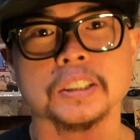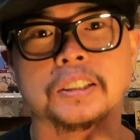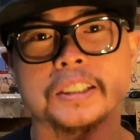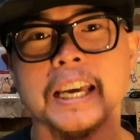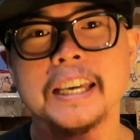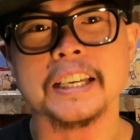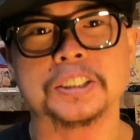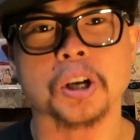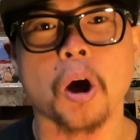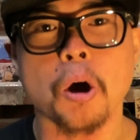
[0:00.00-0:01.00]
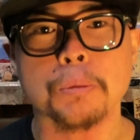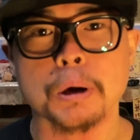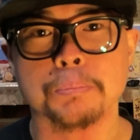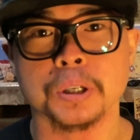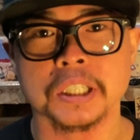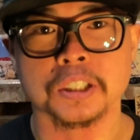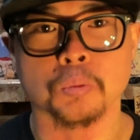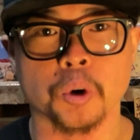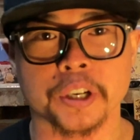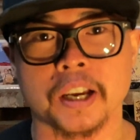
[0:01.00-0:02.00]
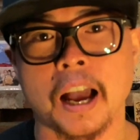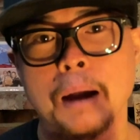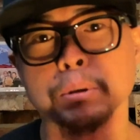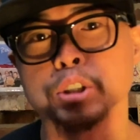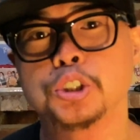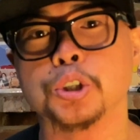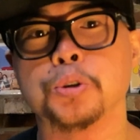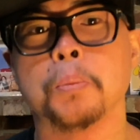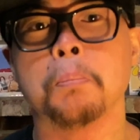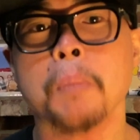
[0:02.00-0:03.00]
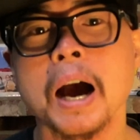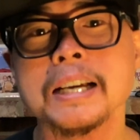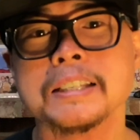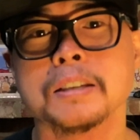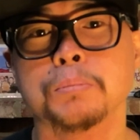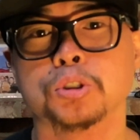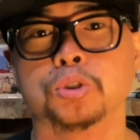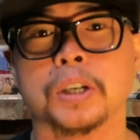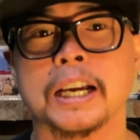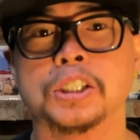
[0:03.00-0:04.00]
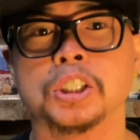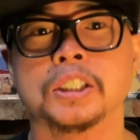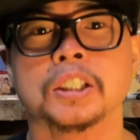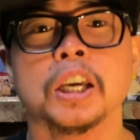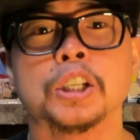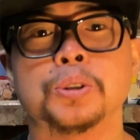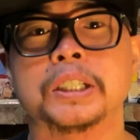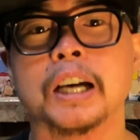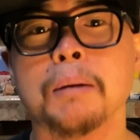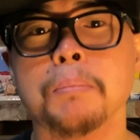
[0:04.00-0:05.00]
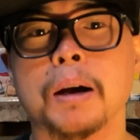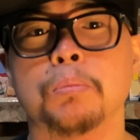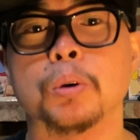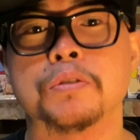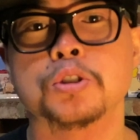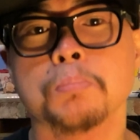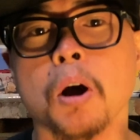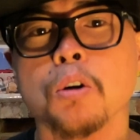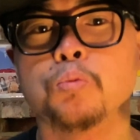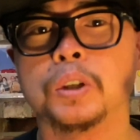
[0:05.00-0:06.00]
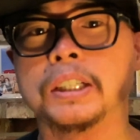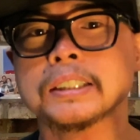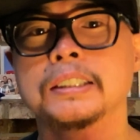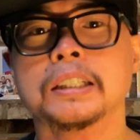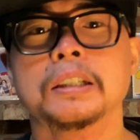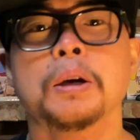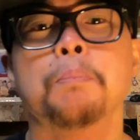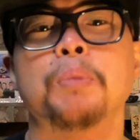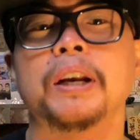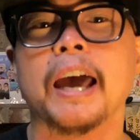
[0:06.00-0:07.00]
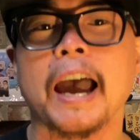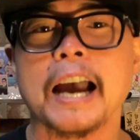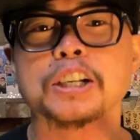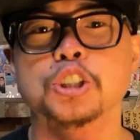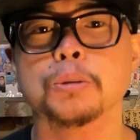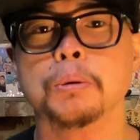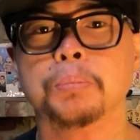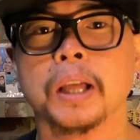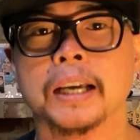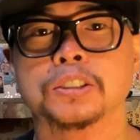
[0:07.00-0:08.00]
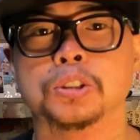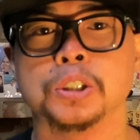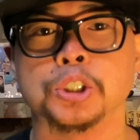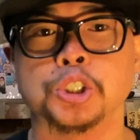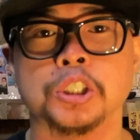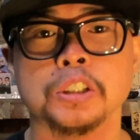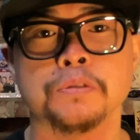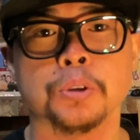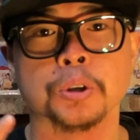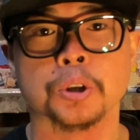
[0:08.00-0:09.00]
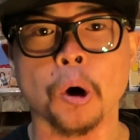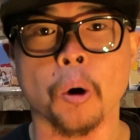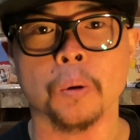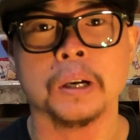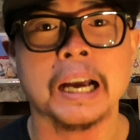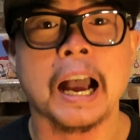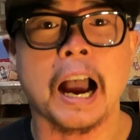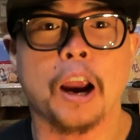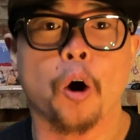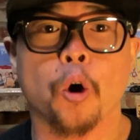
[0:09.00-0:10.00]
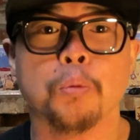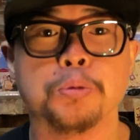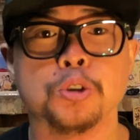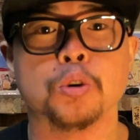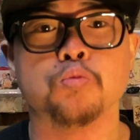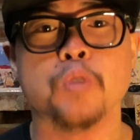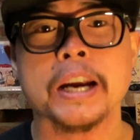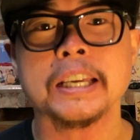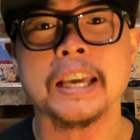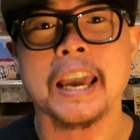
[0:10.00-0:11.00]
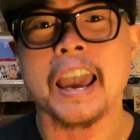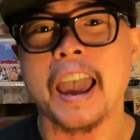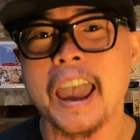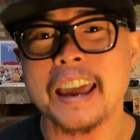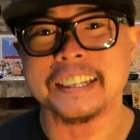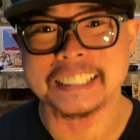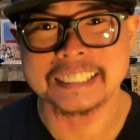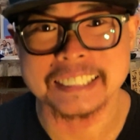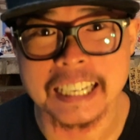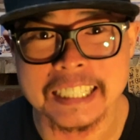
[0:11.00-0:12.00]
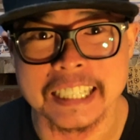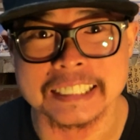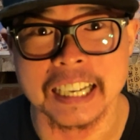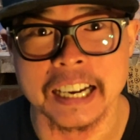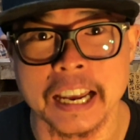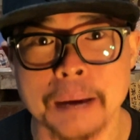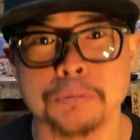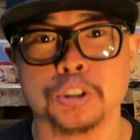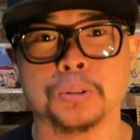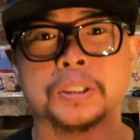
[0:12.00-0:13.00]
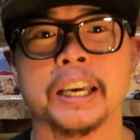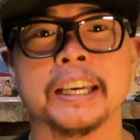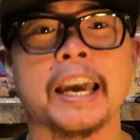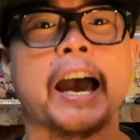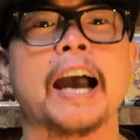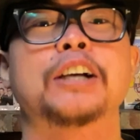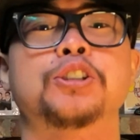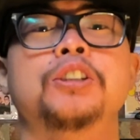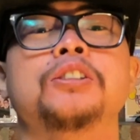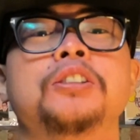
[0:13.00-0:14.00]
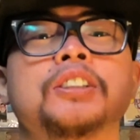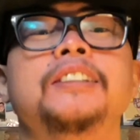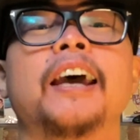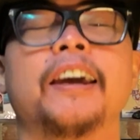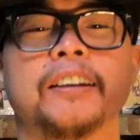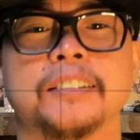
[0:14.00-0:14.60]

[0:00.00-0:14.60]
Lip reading: Today, it's all about putting in the work. I'm going to show you my simple strategies to come up with small, realistic, but actionable plans to achieve your goal. I hope you are ready and excited as I am to take action today.